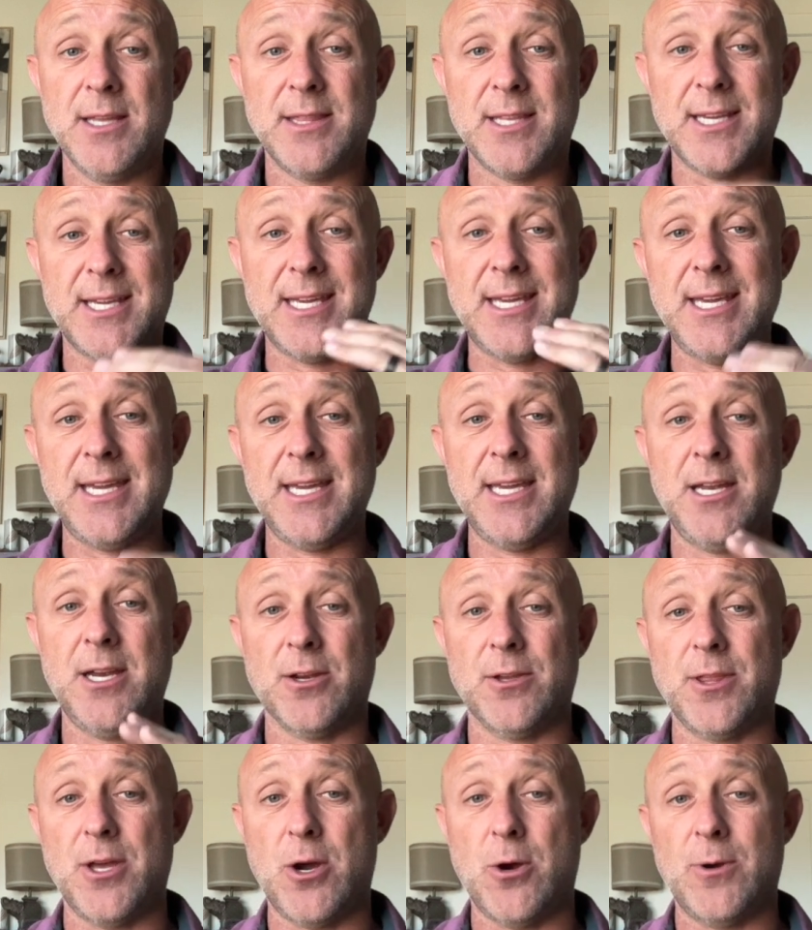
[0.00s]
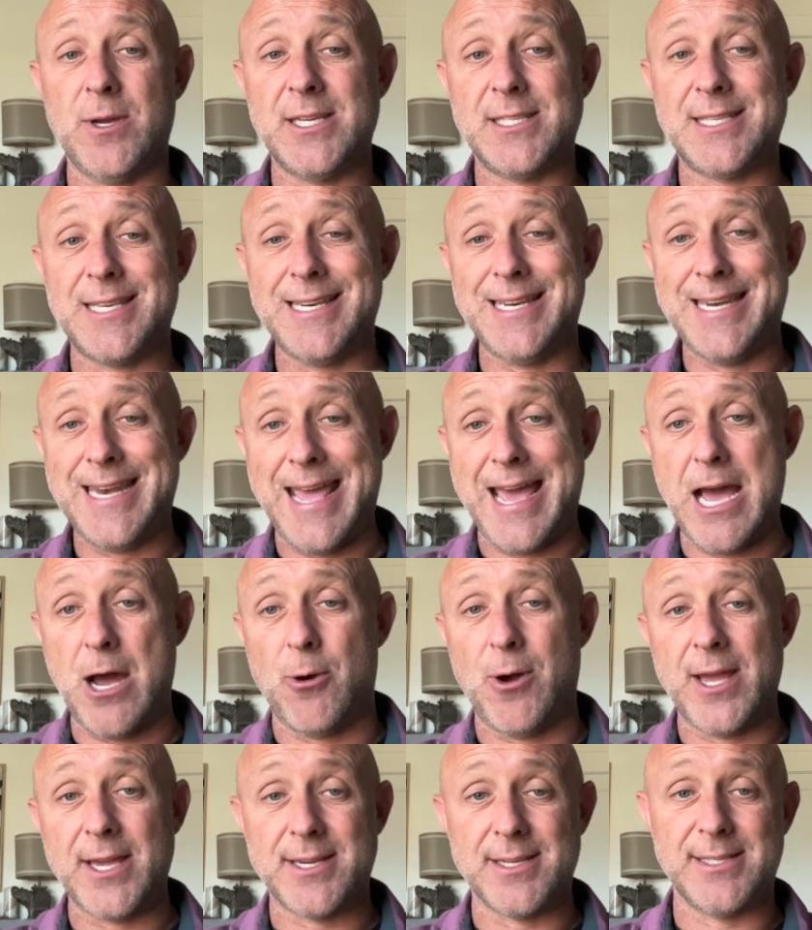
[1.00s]
The key here, though, is
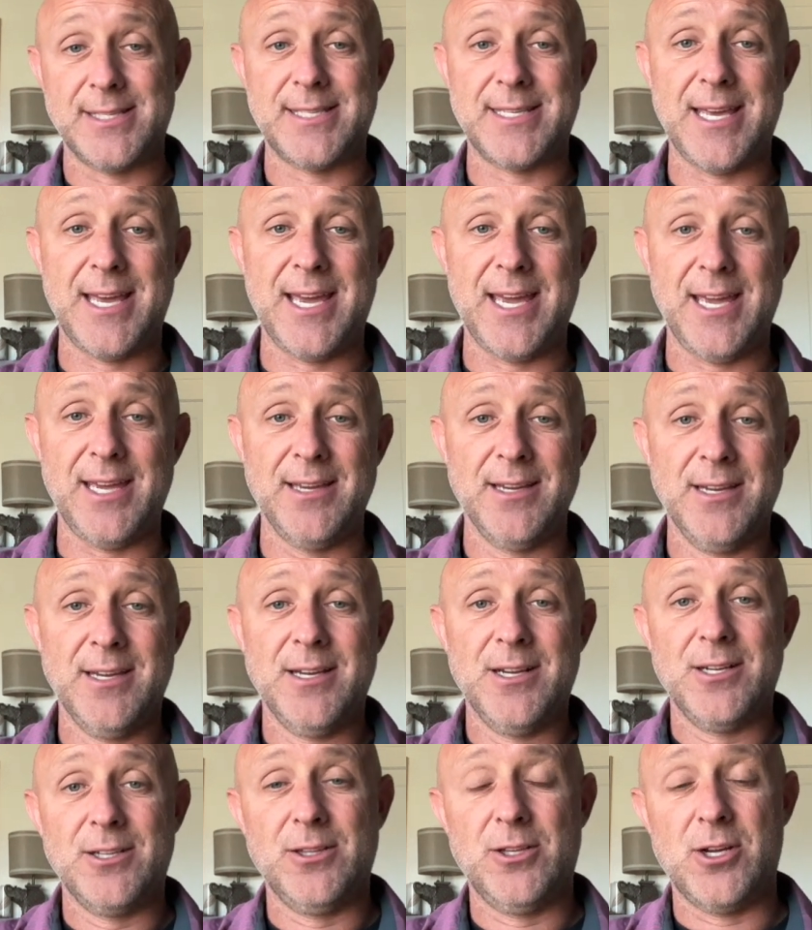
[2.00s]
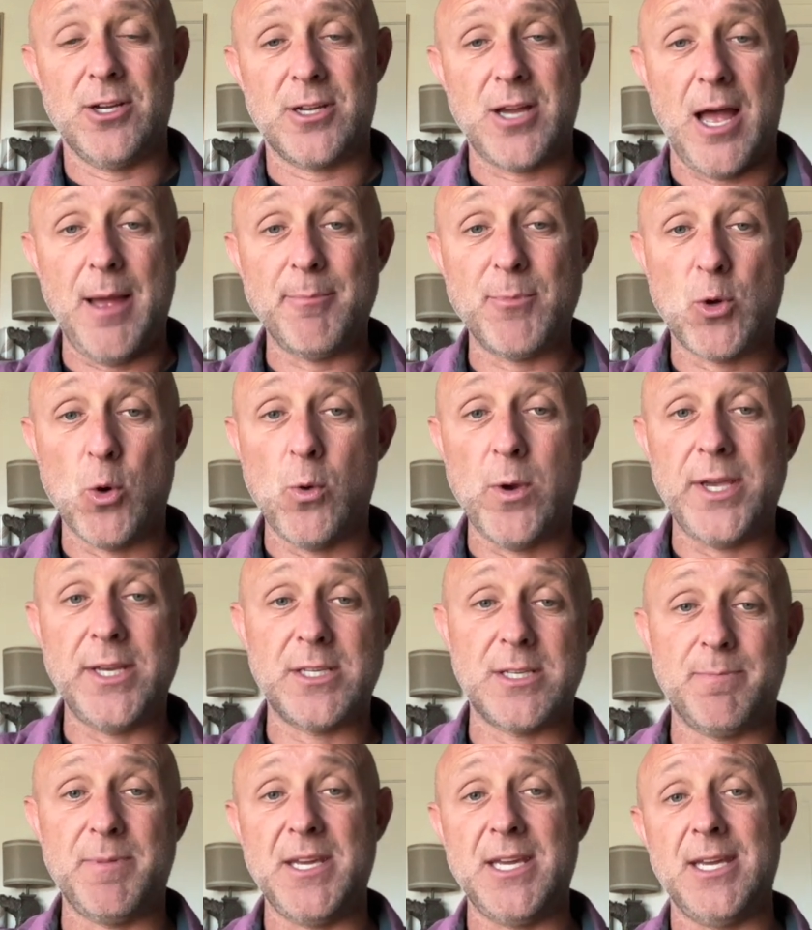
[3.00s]
now I can say, look, I'm going
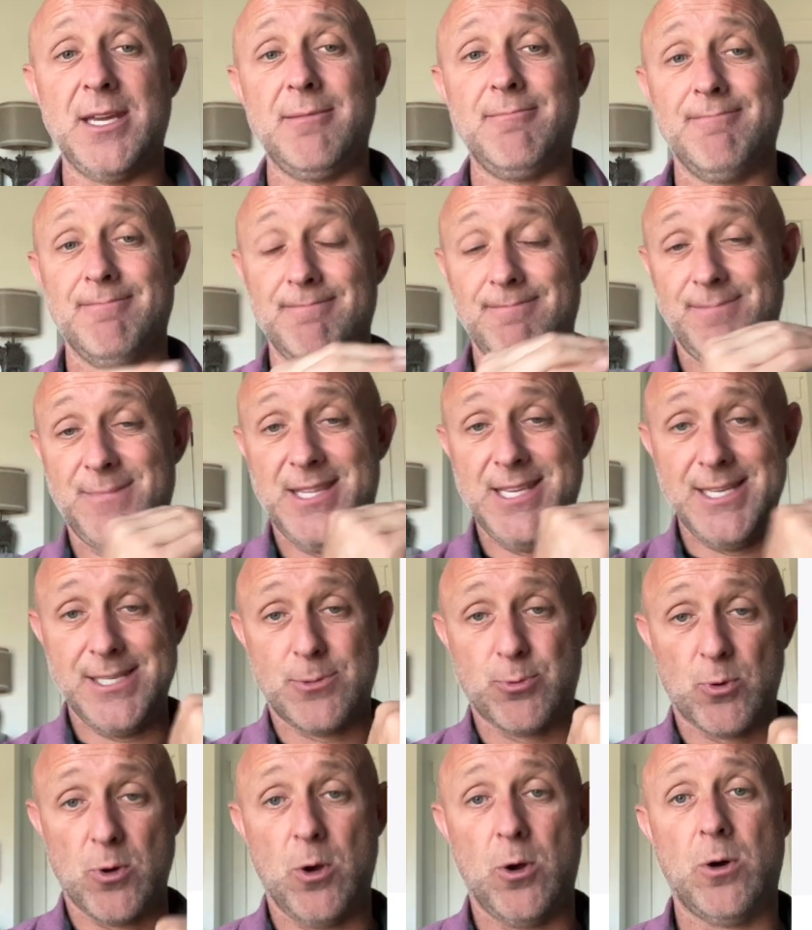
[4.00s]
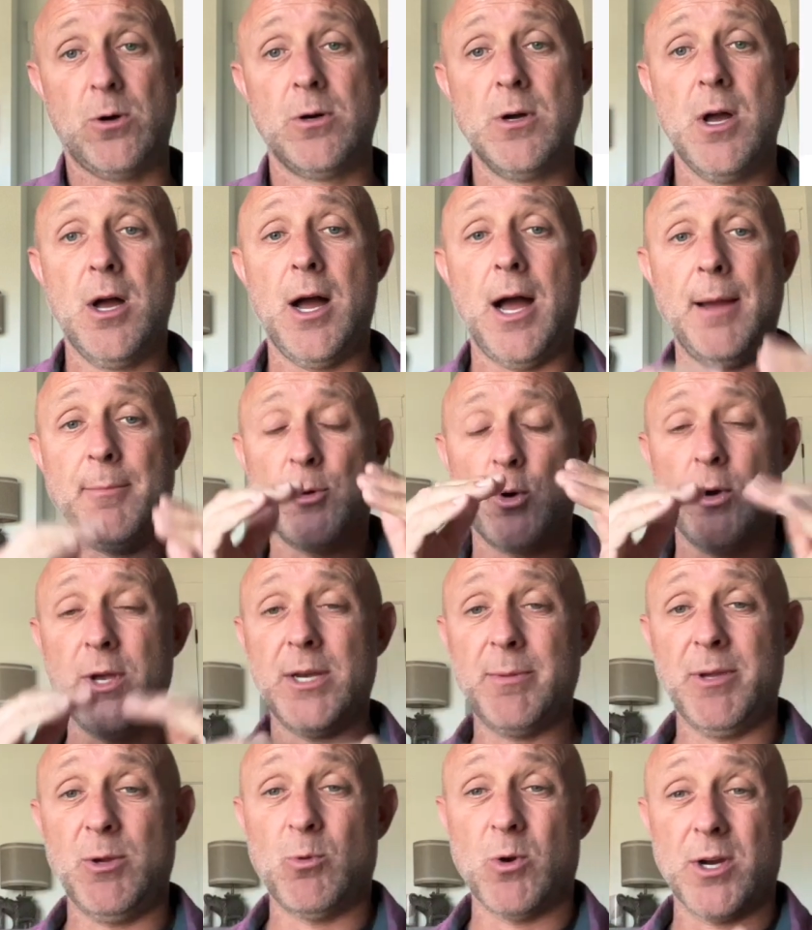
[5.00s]
to be this role. I'm going
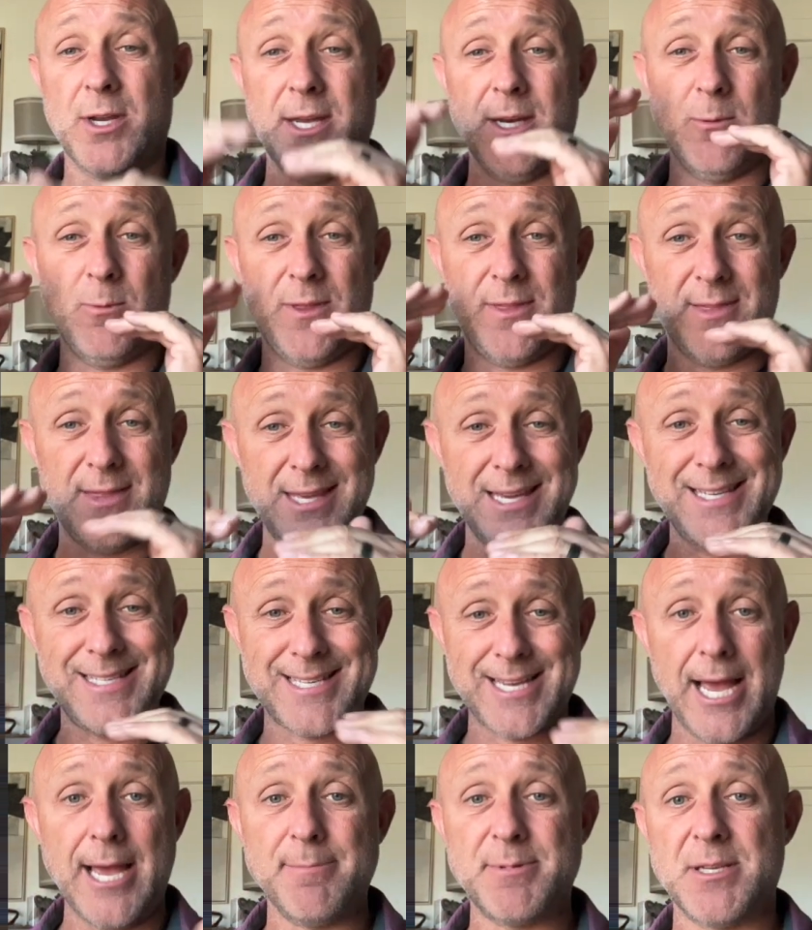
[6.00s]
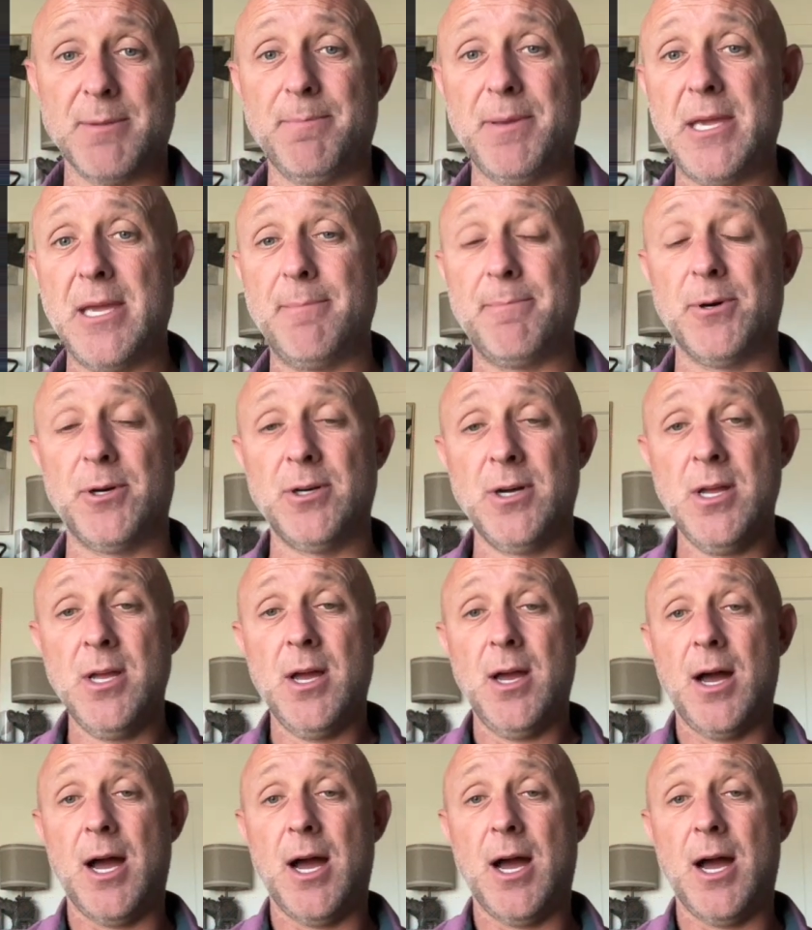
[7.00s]
to be working with these types of people.